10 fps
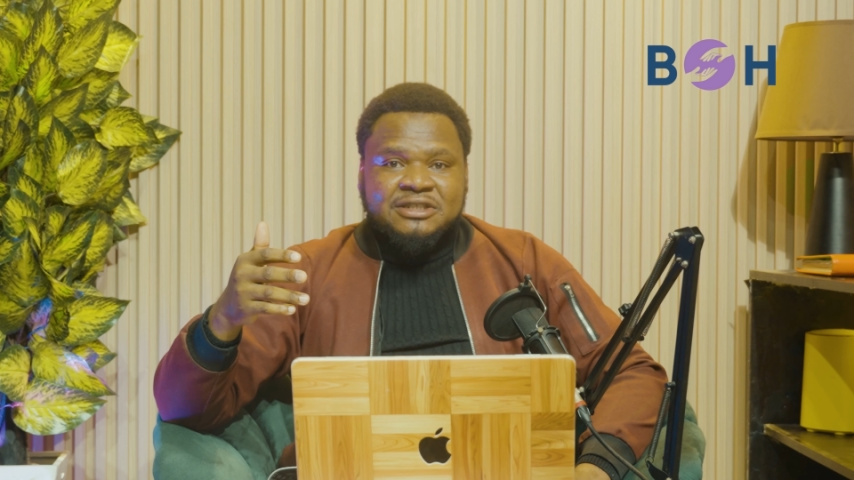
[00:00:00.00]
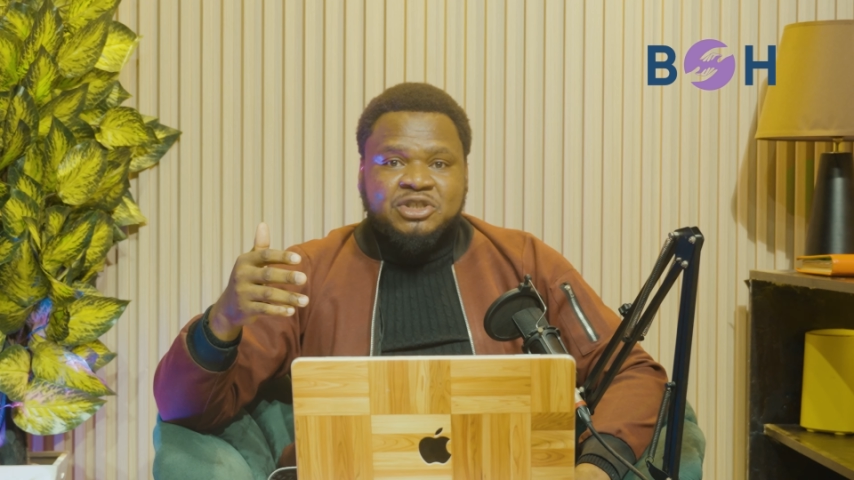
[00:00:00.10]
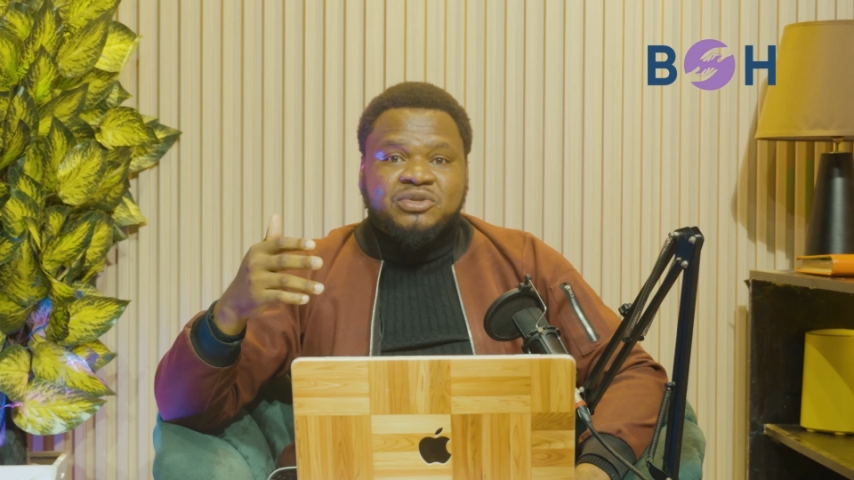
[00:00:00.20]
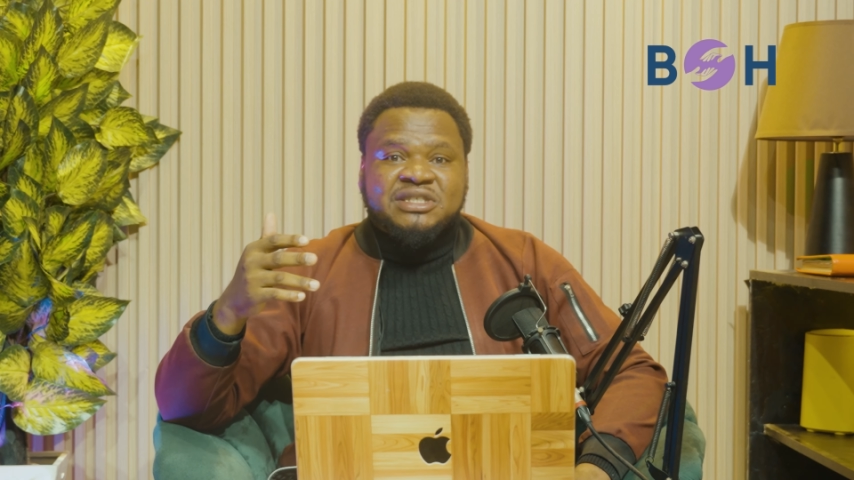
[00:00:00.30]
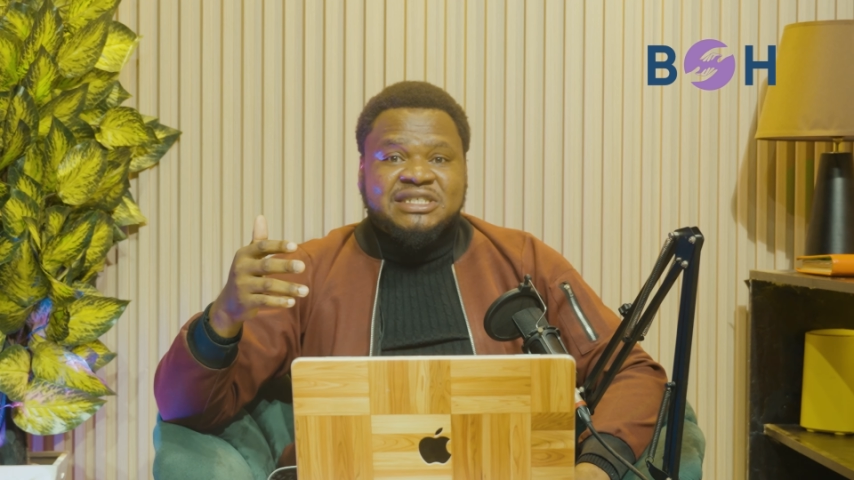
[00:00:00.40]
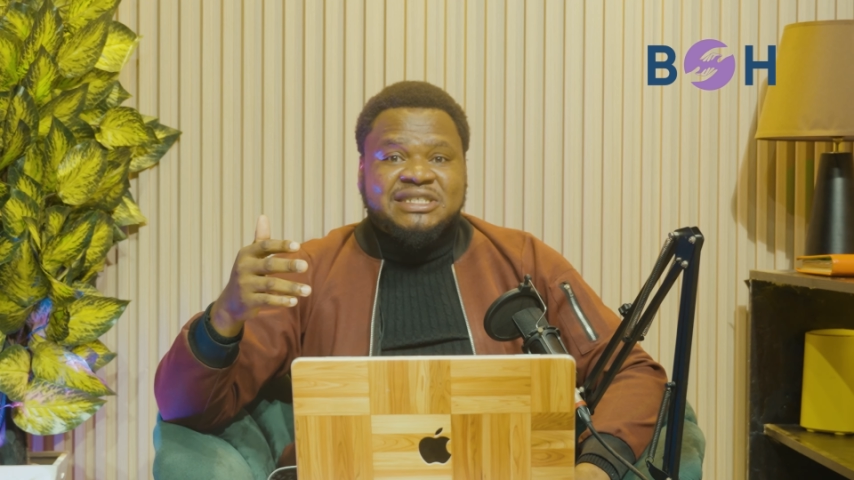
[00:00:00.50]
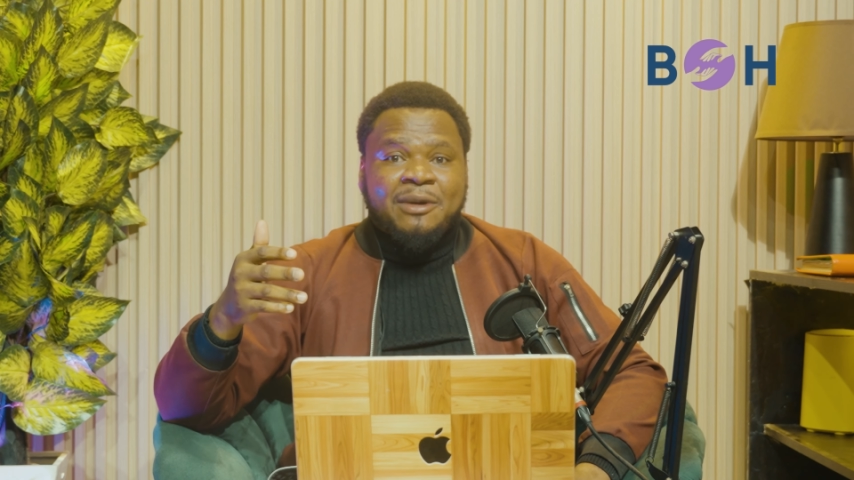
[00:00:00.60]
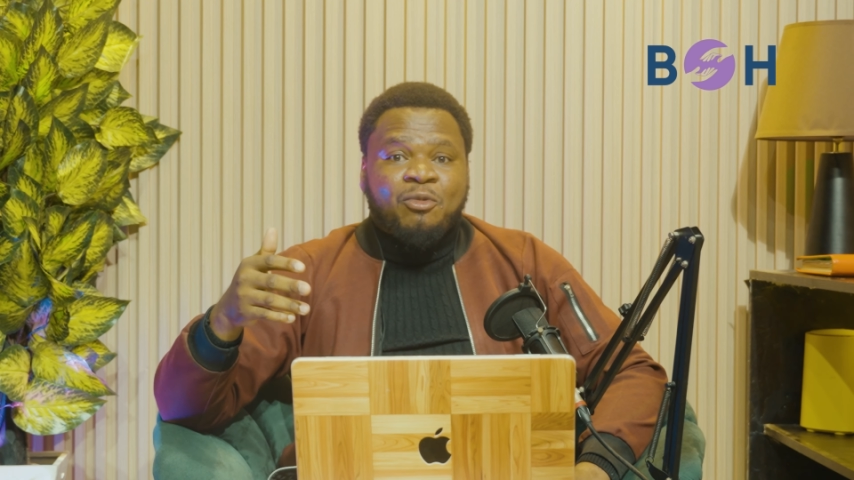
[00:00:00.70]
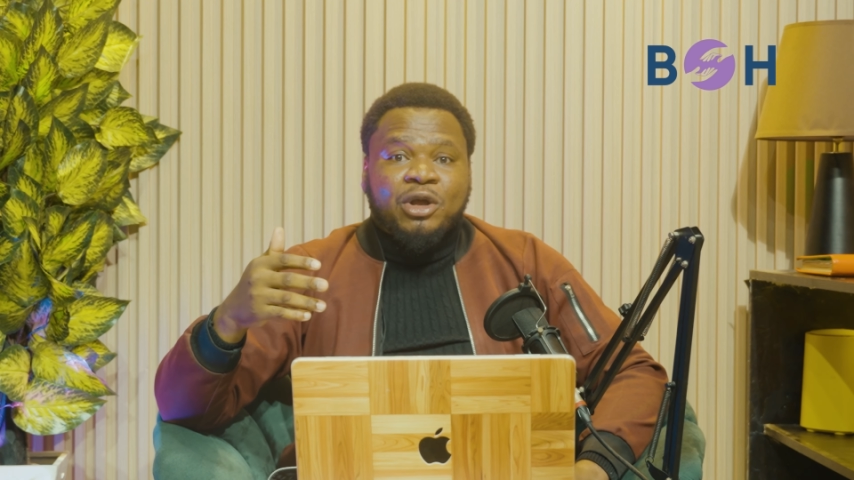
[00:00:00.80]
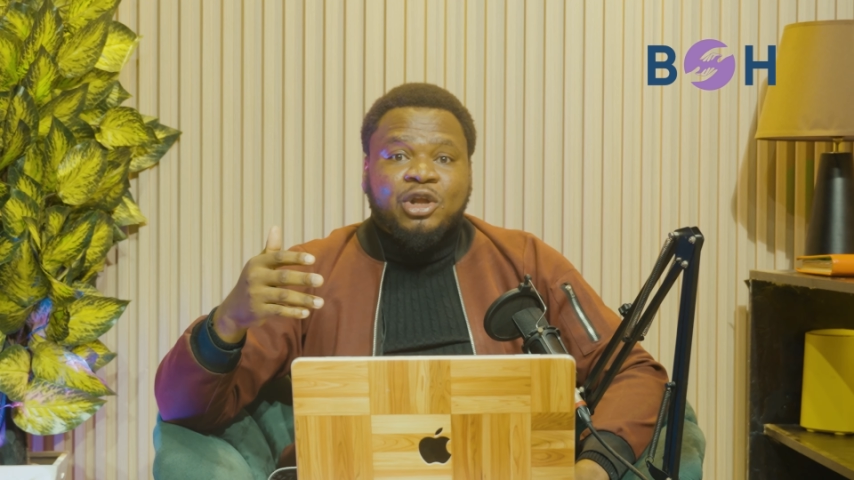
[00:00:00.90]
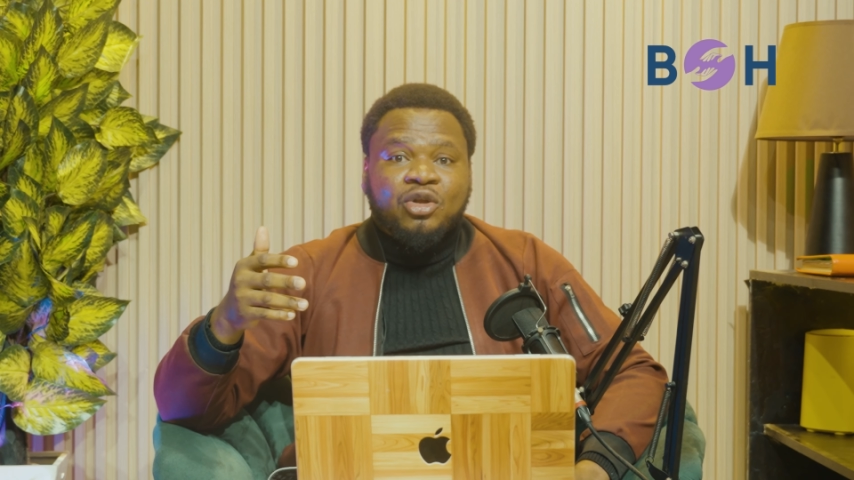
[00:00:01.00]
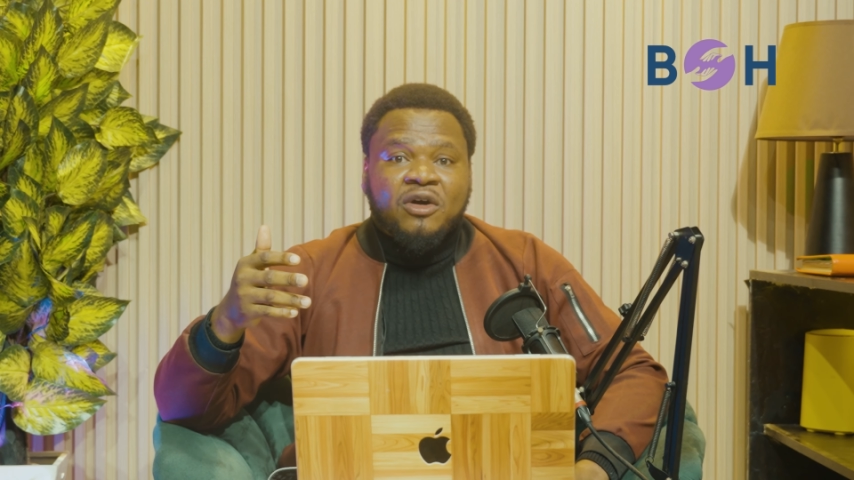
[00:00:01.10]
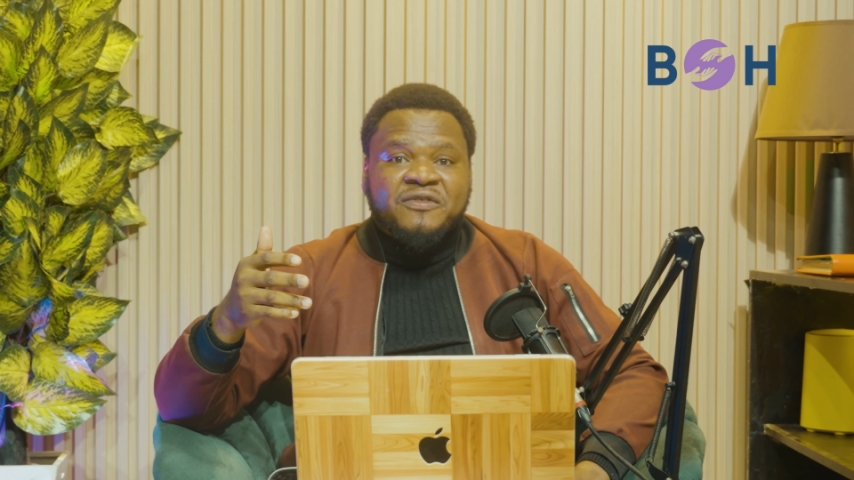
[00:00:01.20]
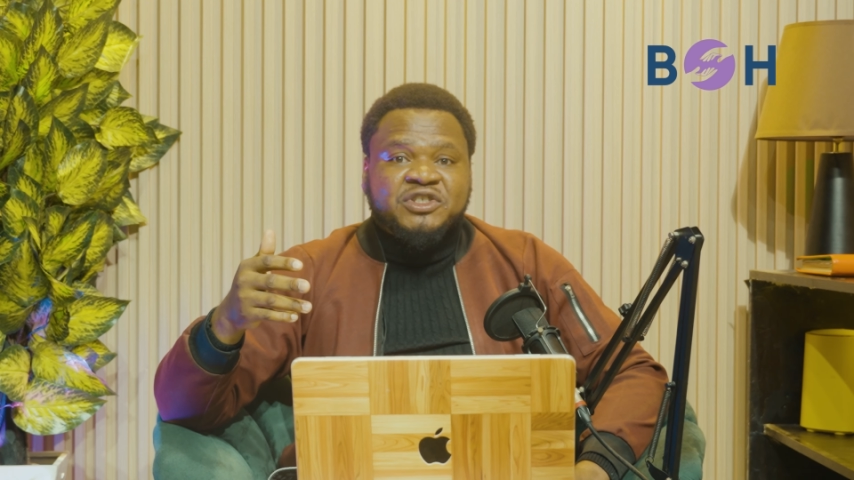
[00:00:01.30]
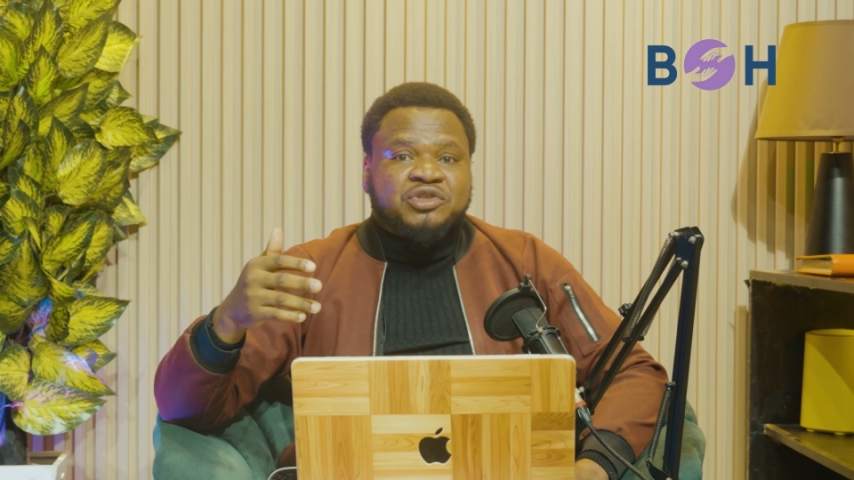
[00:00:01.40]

to teach them what love is,